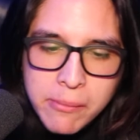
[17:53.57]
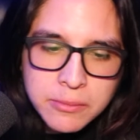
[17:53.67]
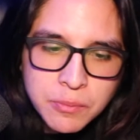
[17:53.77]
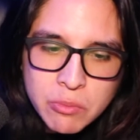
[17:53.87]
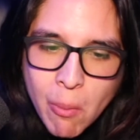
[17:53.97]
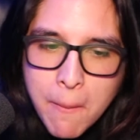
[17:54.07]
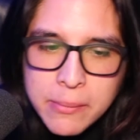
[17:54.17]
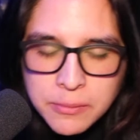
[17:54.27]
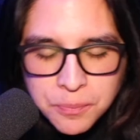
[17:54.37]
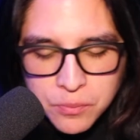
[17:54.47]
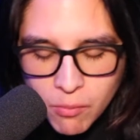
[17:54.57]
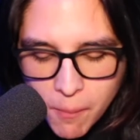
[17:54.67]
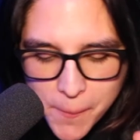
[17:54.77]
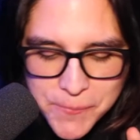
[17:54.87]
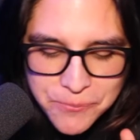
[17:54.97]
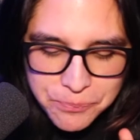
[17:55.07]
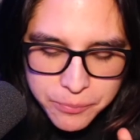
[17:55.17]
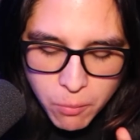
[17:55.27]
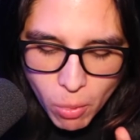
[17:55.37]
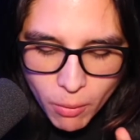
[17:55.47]

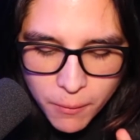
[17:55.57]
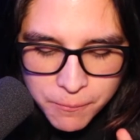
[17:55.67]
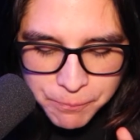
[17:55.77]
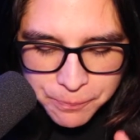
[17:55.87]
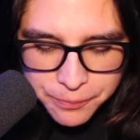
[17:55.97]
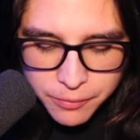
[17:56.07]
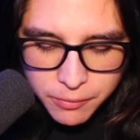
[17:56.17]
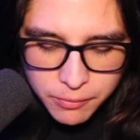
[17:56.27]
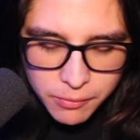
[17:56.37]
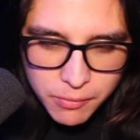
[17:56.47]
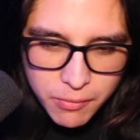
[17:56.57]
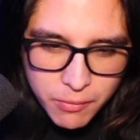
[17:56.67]
(silence)